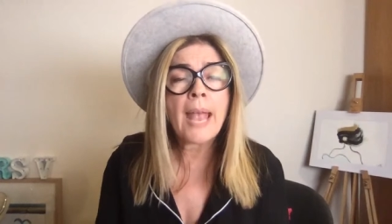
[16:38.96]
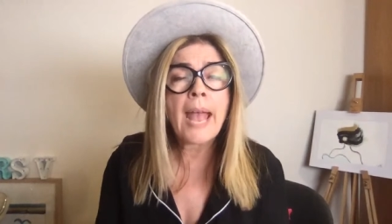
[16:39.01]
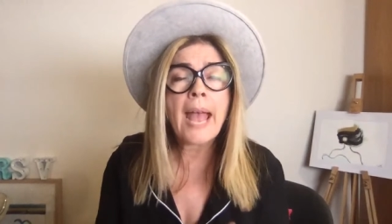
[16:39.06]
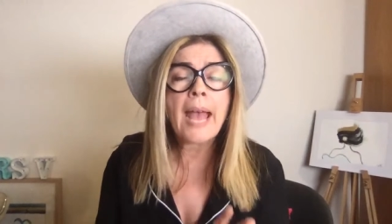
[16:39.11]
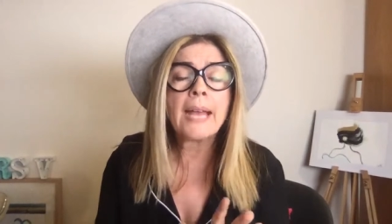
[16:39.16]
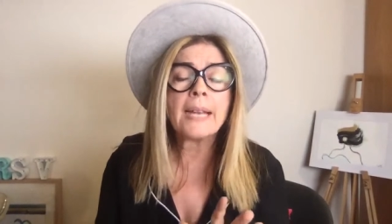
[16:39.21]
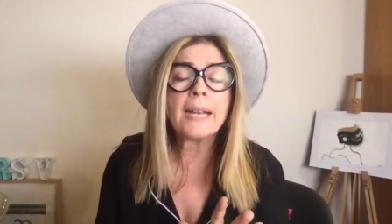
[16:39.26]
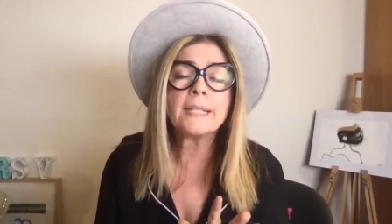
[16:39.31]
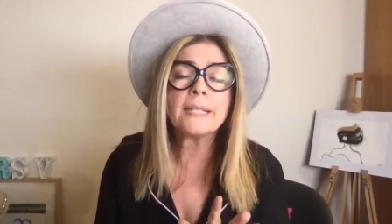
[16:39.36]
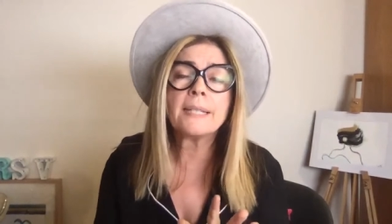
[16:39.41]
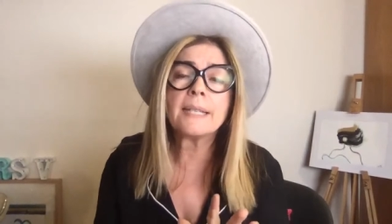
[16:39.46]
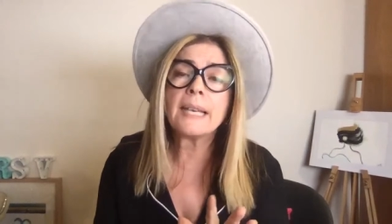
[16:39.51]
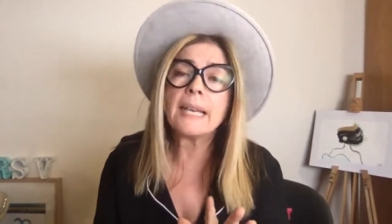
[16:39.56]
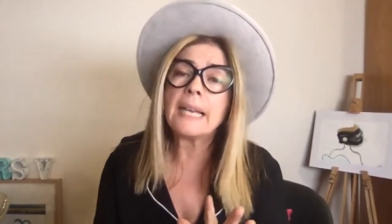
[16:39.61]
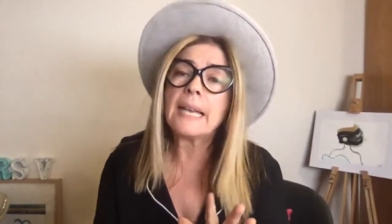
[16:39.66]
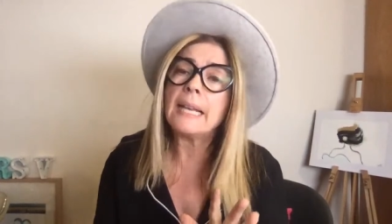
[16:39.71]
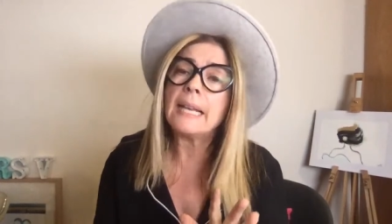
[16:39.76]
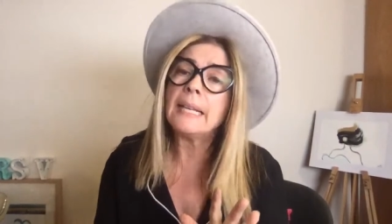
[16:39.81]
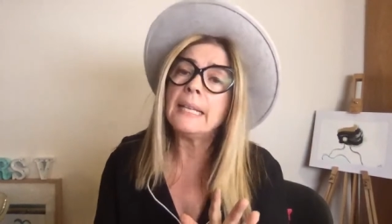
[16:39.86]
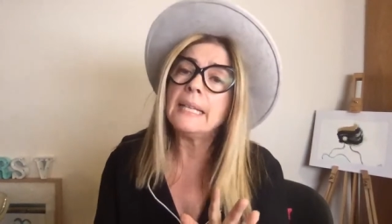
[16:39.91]
And is there
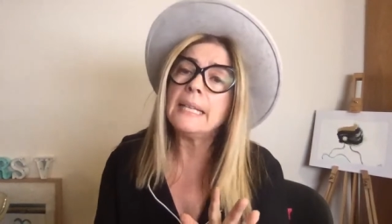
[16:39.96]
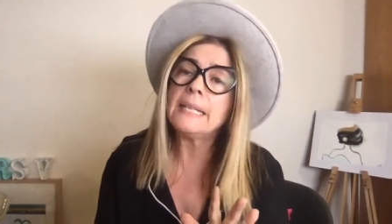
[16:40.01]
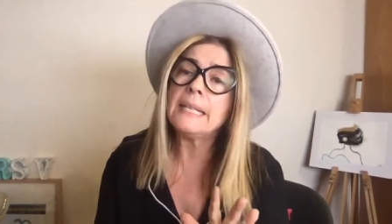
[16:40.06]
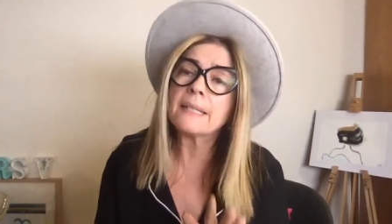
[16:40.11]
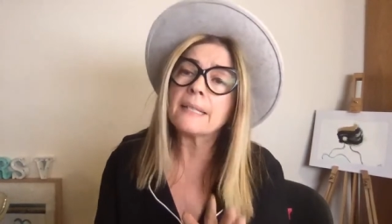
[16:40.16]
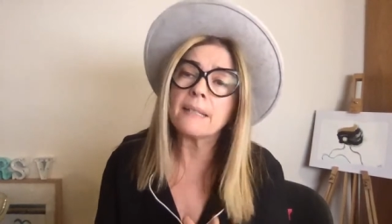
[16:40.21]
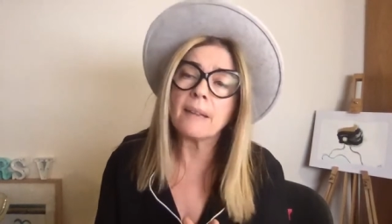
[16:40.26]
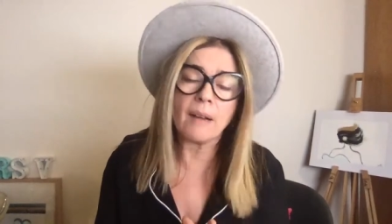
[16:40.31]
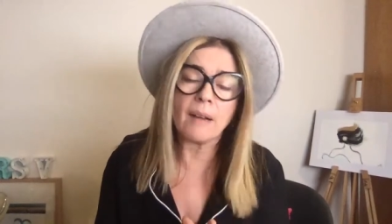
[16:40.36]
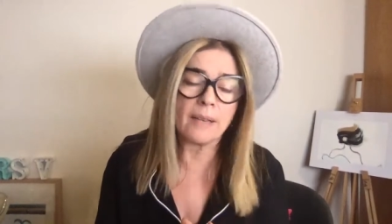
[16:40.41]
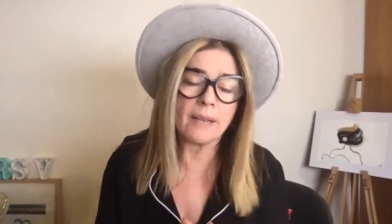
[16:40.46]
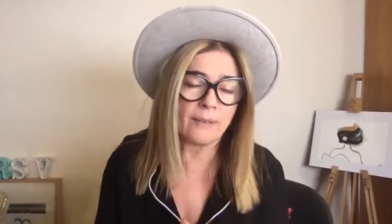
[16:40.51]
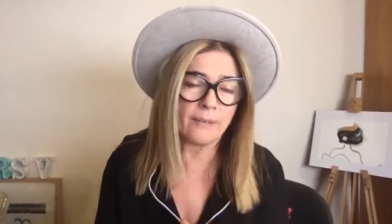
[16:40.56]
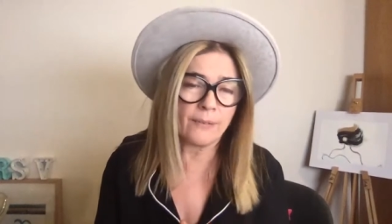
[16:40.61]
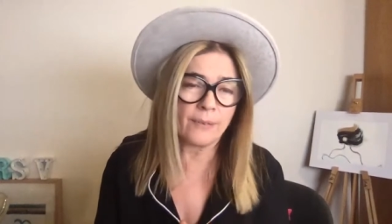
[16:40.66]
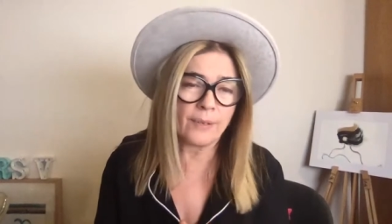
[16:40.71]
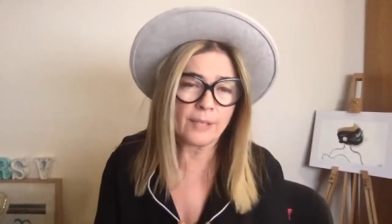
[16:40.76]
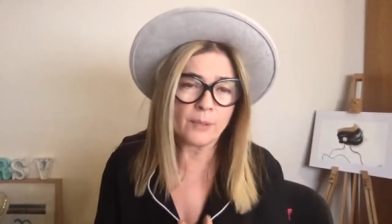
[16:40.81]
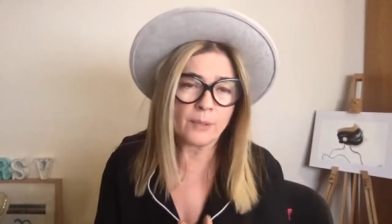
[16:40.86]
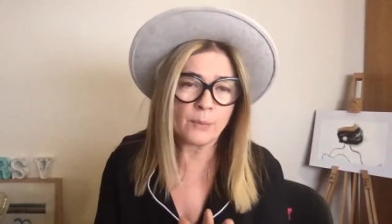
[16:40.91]
any side
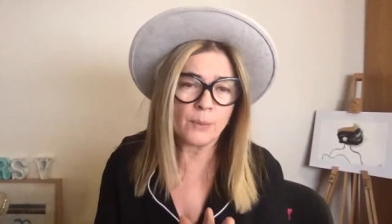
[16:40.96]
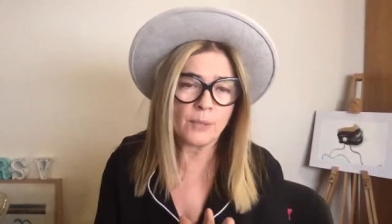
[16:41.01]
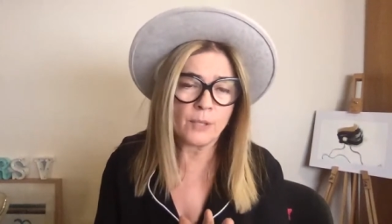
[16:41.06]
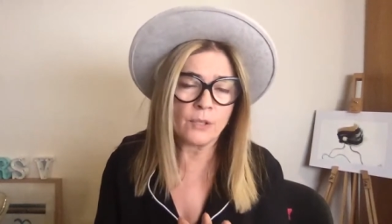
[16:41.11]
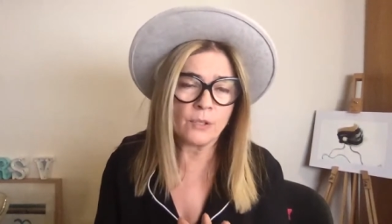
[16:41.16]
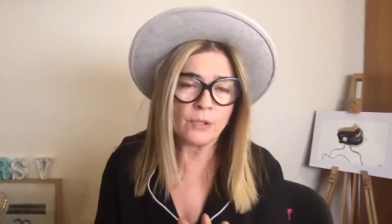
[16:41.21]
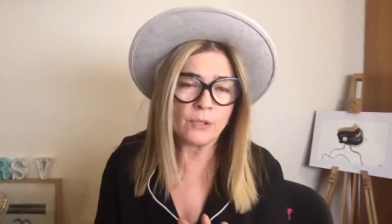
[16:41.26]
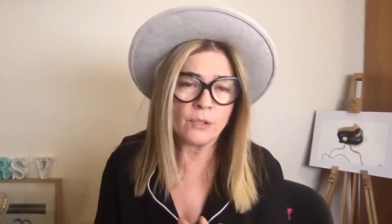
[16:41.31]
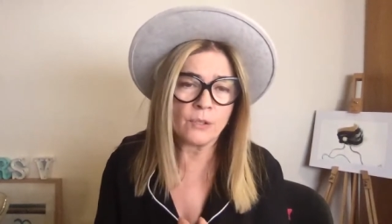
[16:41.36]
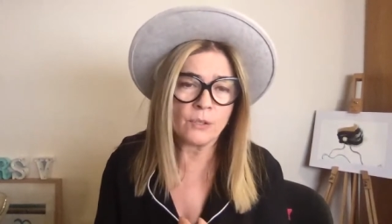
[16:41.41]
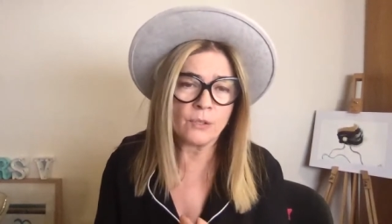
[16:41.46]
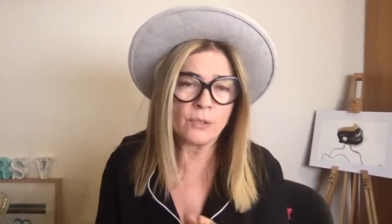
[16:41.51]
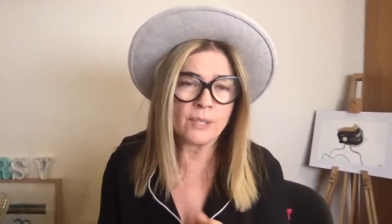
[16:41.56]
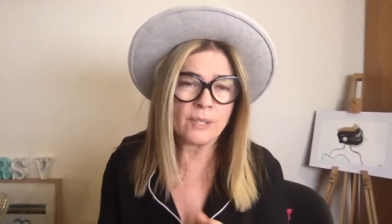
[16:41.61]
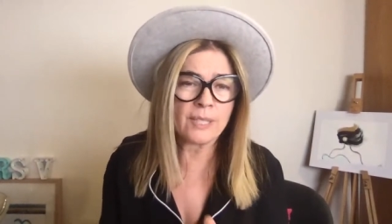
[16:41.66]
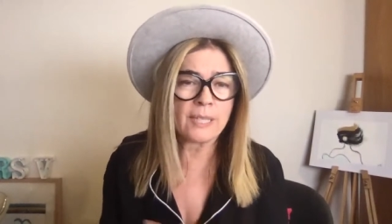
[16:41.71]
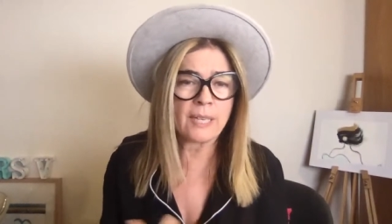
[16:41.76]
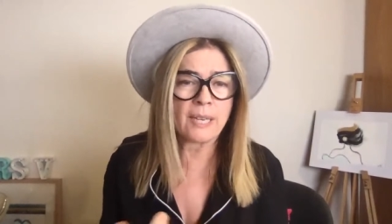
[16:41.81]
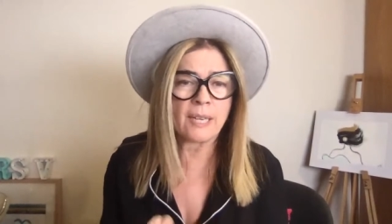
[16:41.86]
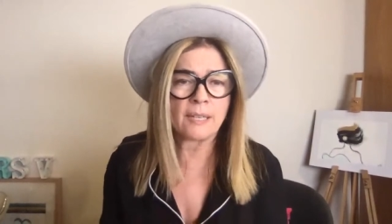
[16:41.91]
effect when you do
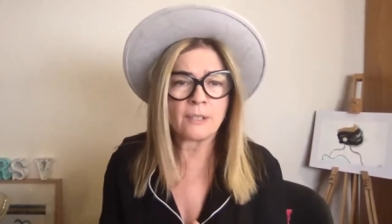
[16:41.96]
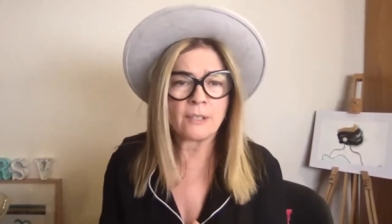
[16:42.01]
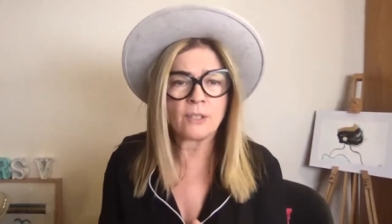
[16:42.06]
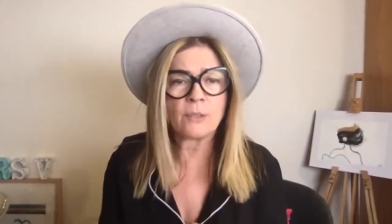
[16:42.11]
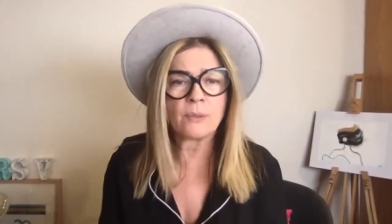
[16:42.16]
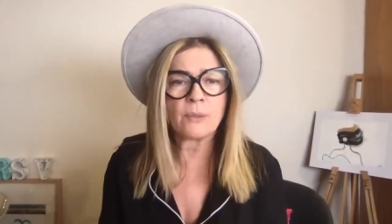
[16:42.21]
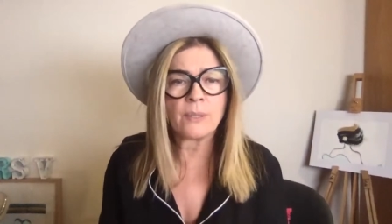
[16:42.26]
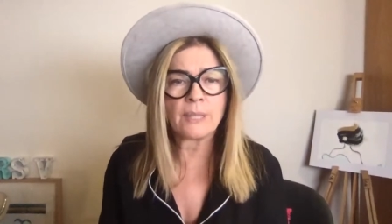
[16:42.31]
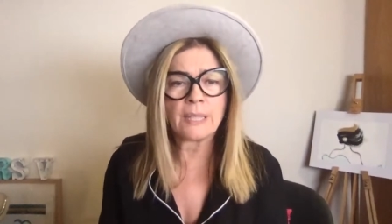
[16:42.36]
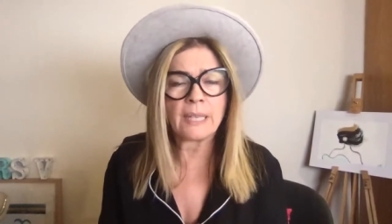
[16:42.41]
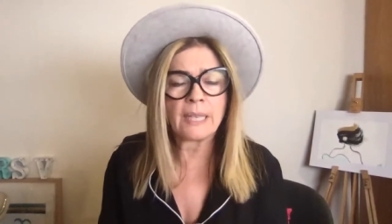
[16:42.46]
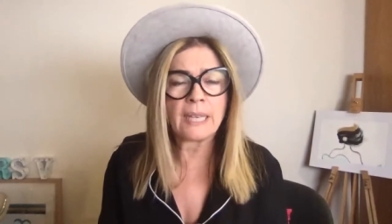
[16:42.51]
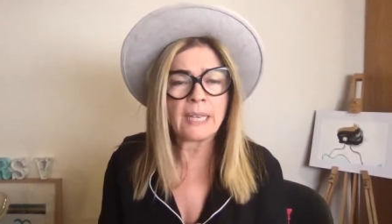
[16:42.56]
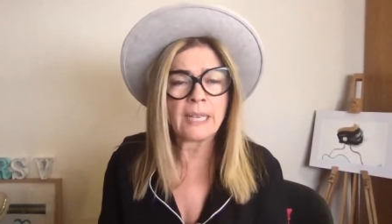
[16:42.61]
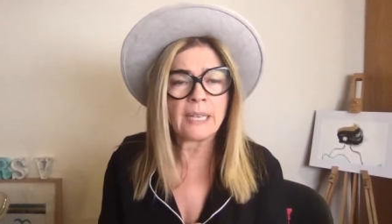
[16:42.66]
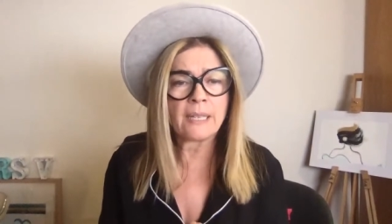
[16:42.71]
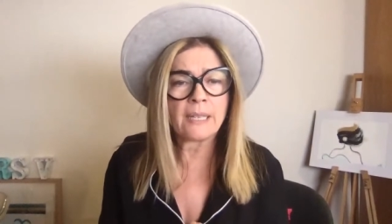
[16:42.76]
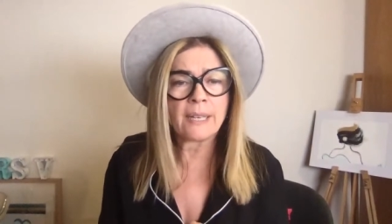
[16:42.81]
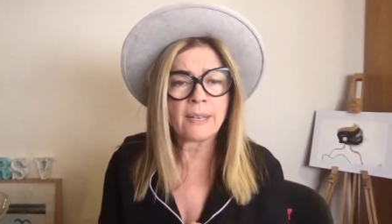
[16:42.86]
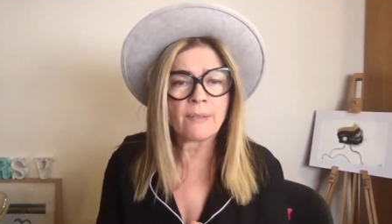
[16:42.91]
start doing the
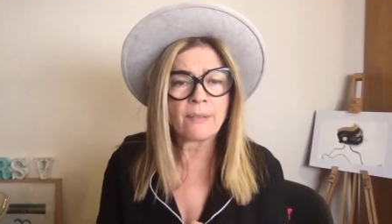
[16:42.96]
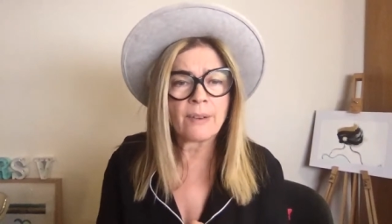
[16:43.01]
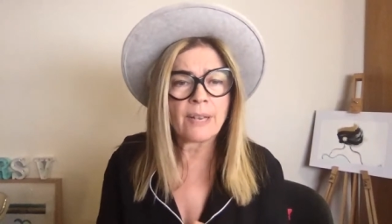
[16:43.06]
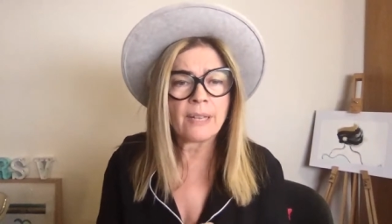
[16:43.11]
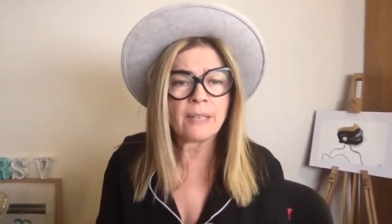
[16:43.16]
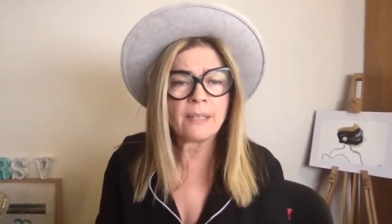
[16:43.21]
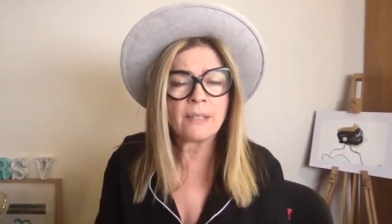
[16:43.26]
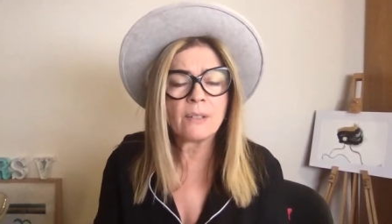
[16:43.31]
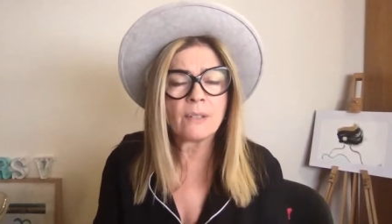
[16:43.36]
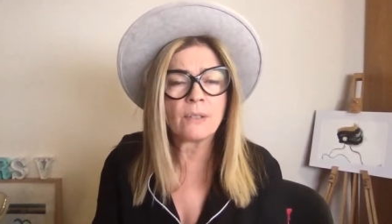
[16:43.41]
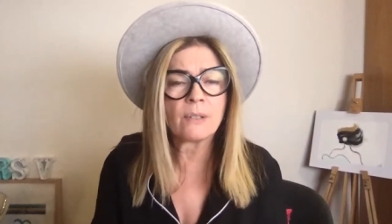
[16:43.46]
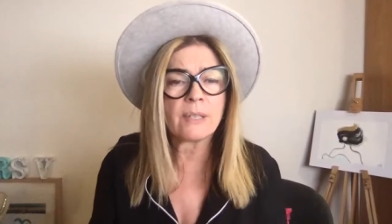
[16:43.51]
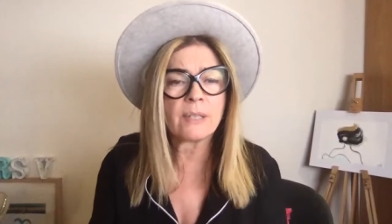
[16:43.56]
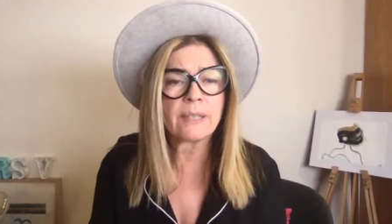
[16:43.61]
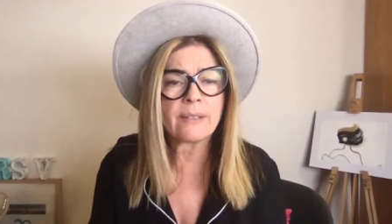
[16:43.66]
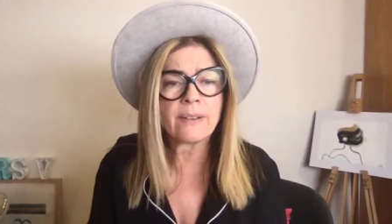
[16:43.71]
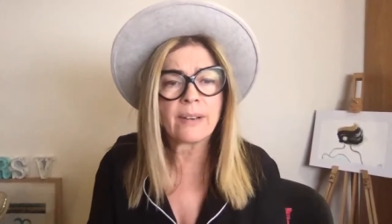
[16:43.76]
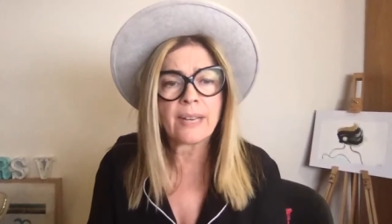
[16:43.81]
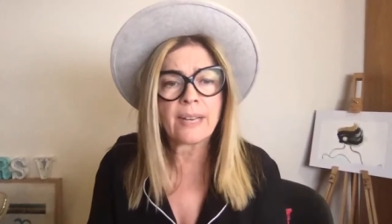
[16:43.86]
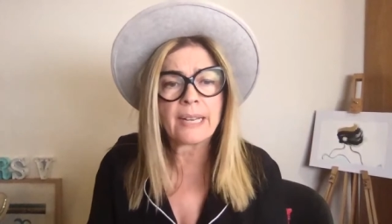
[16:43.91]
healing around it or
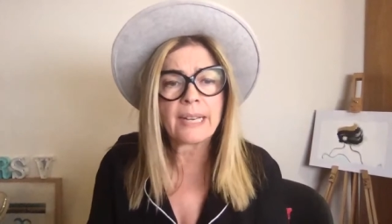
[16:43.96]
clearing it